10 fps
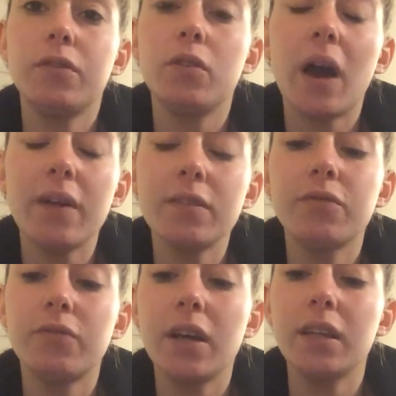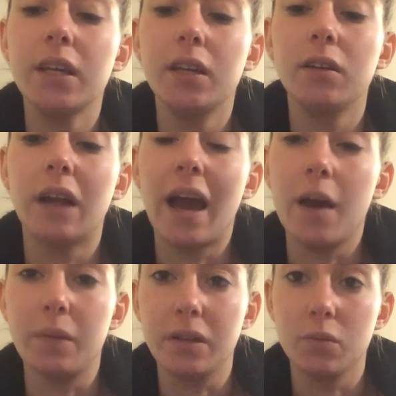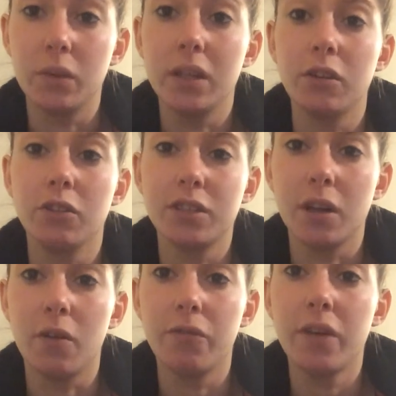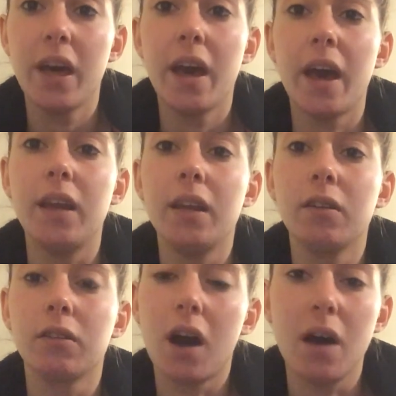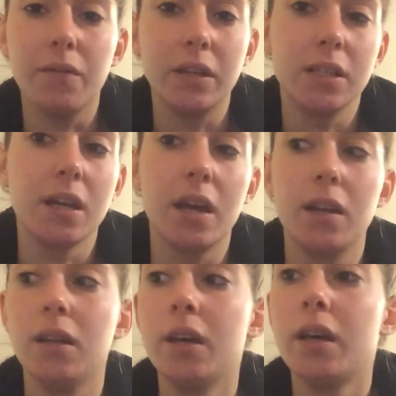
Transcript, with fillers: you have to find that inner happiness within yourself and inner confidence and